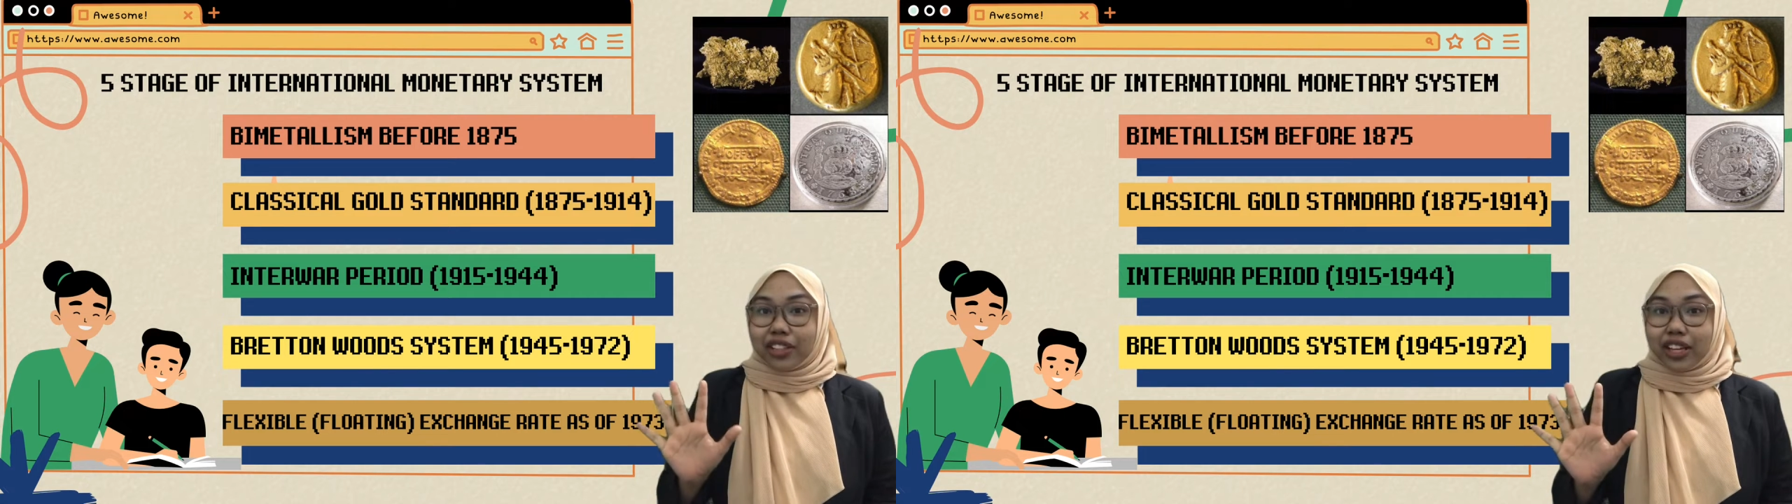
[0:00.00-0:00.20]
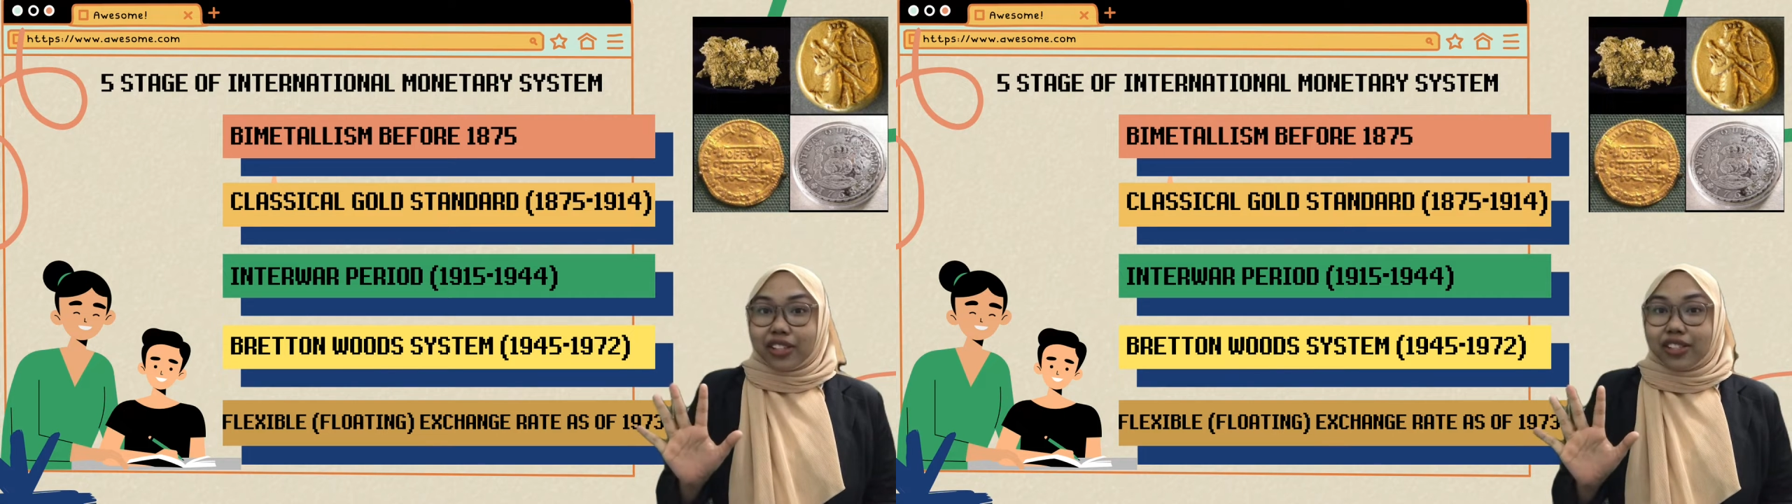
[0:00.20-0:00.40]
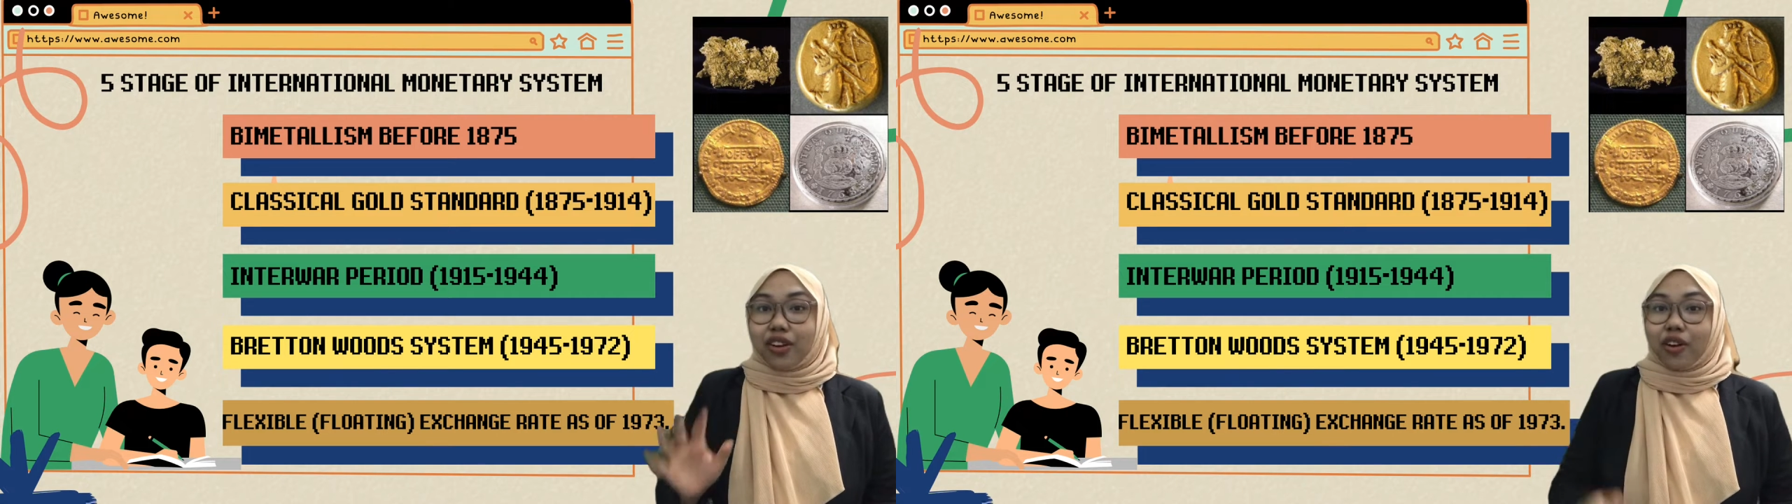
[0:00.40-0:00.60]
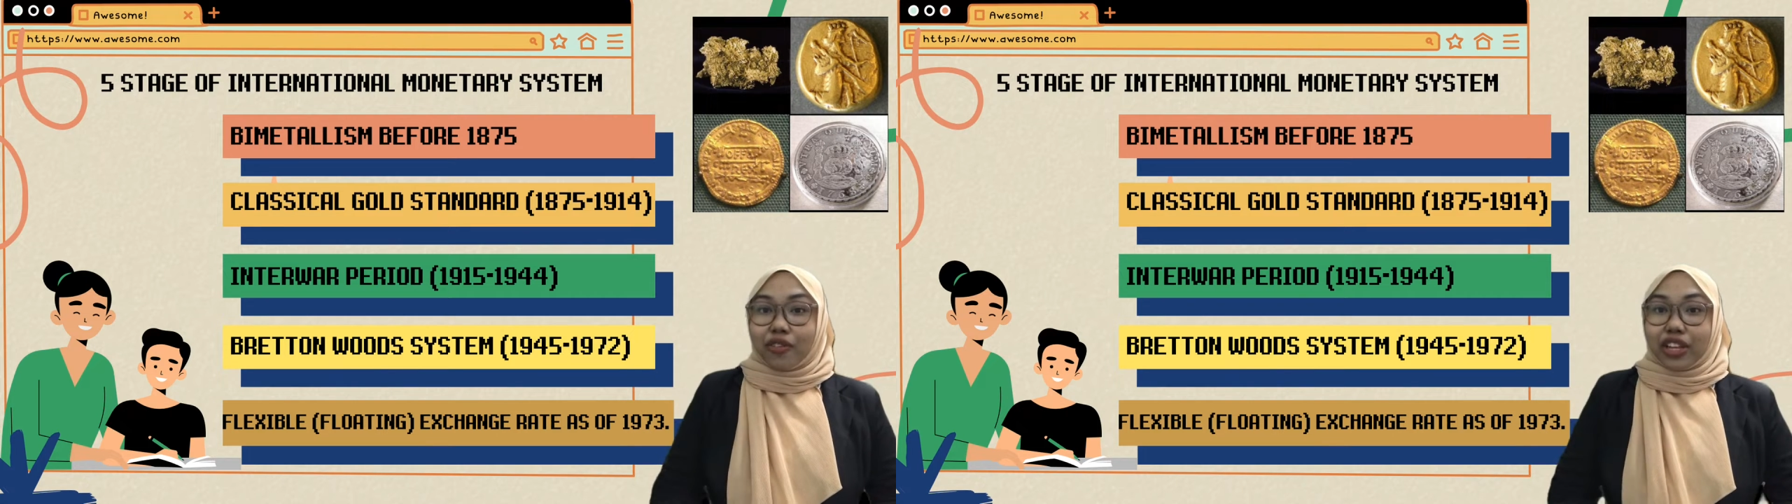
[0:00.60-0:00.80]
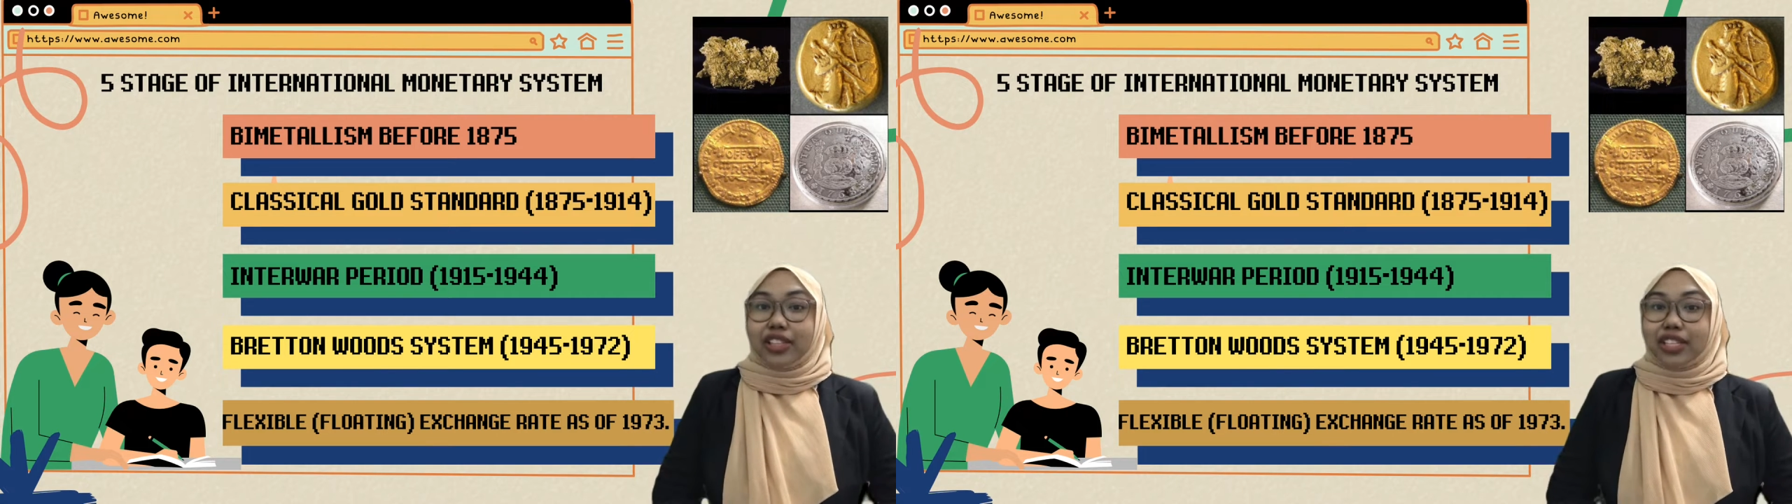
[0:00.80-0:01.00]
stages of
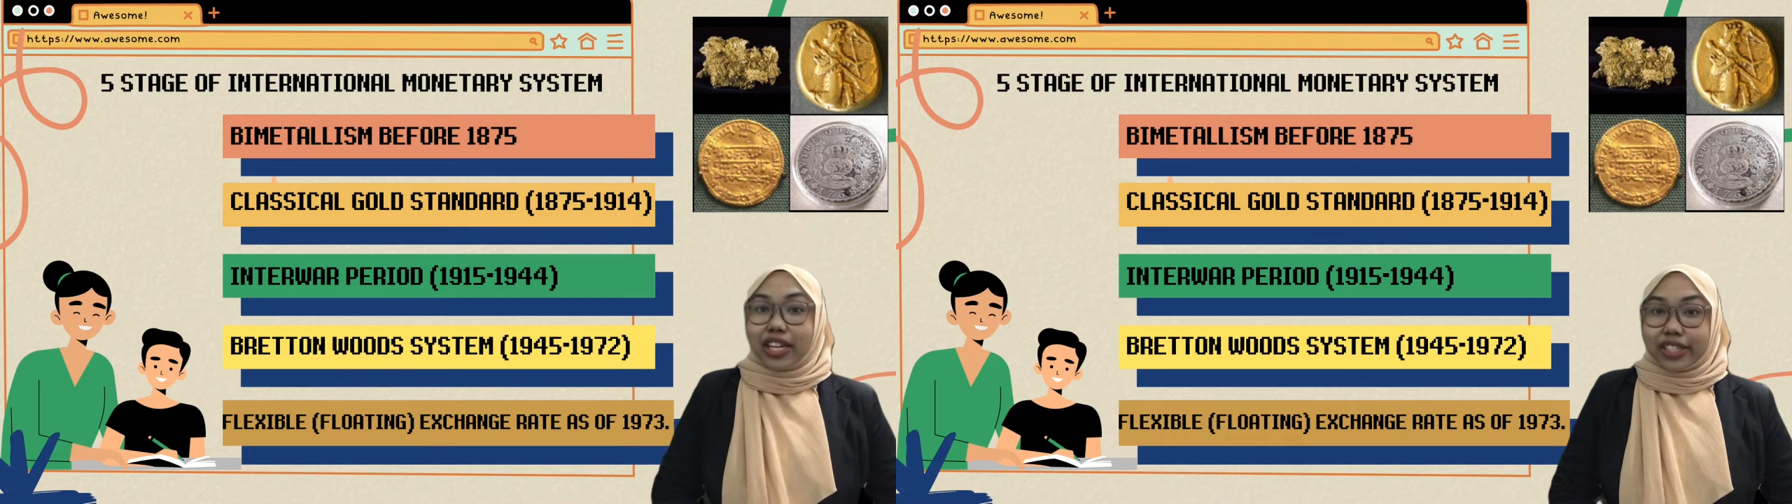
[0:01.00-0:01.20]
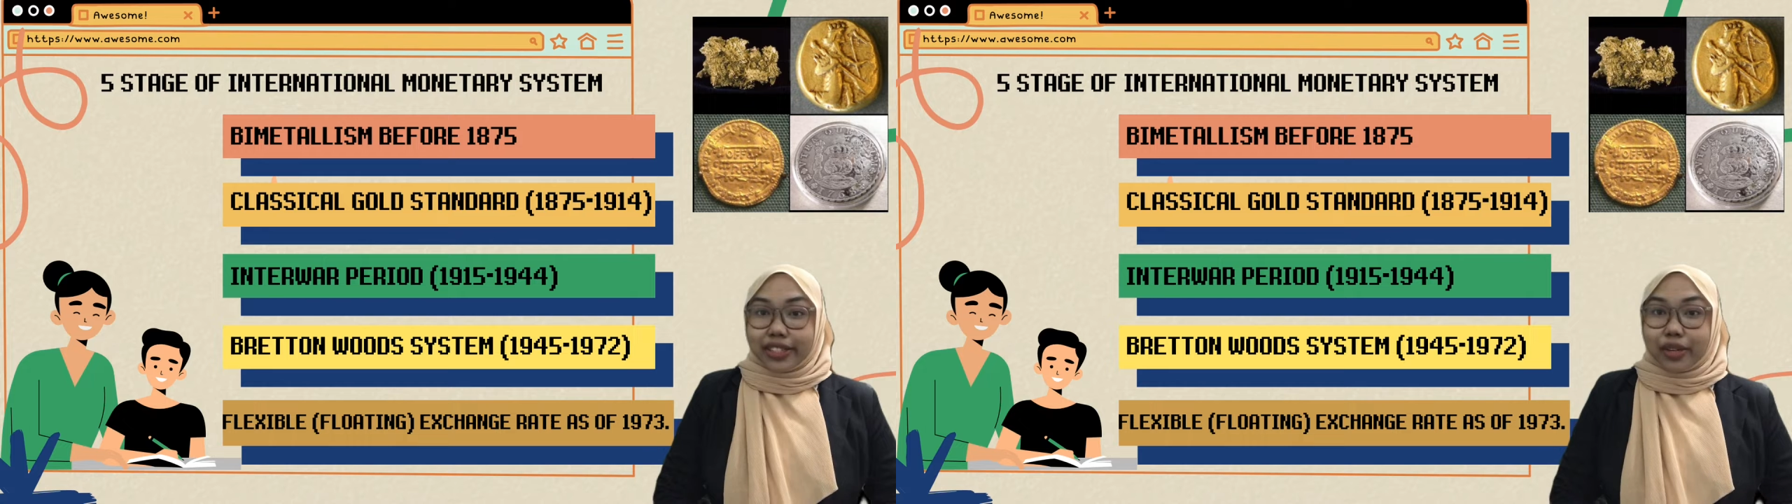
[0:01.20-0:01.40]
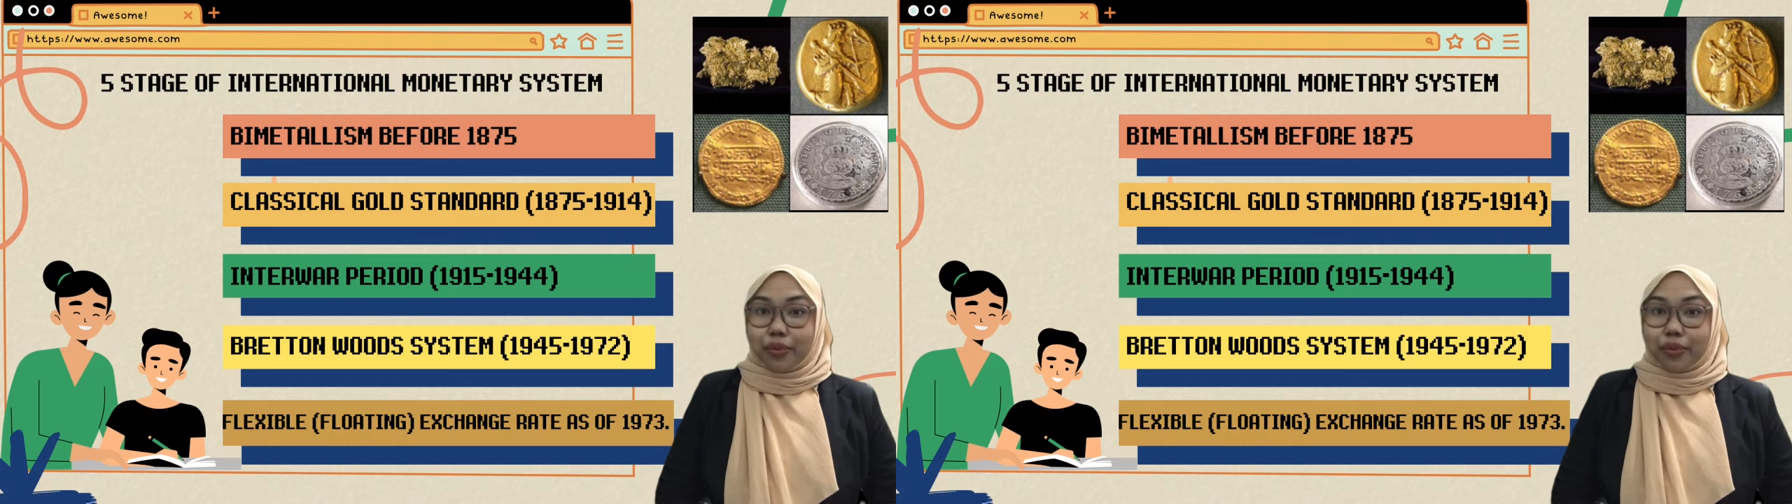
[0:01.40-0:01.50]
international